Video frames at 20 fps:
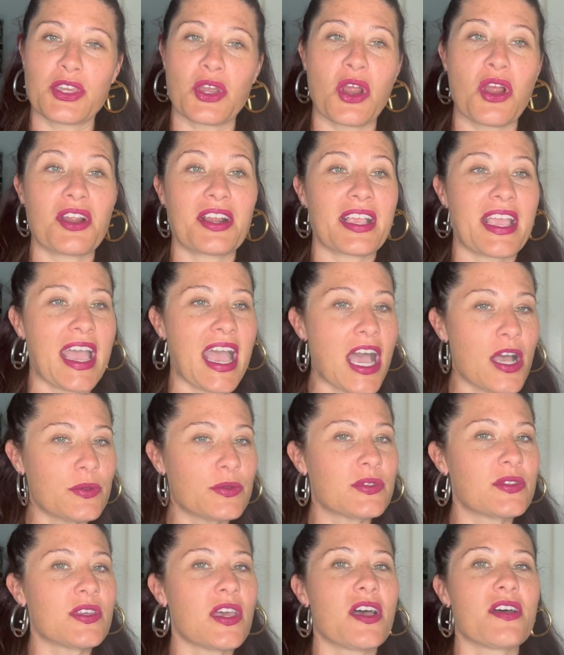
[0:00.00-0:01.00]
There are
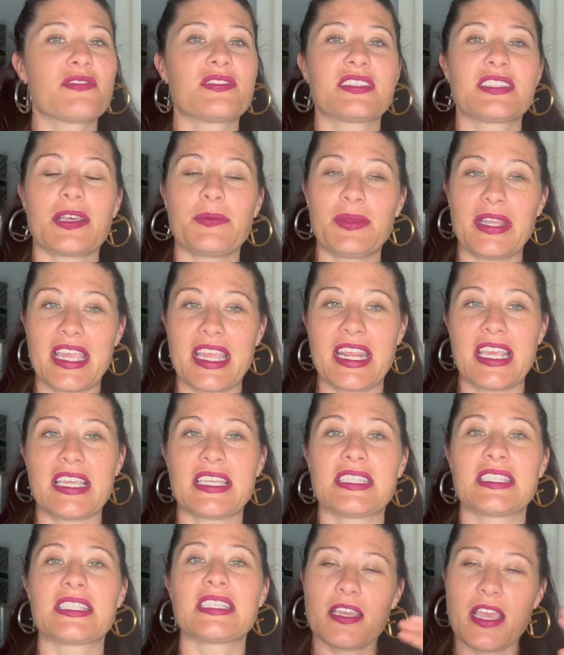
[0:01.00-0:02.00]
accounts of some
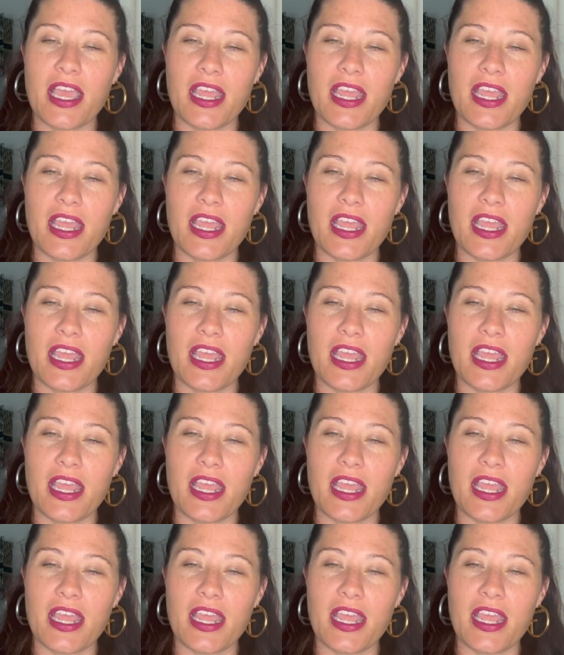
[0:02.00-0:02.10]
ladies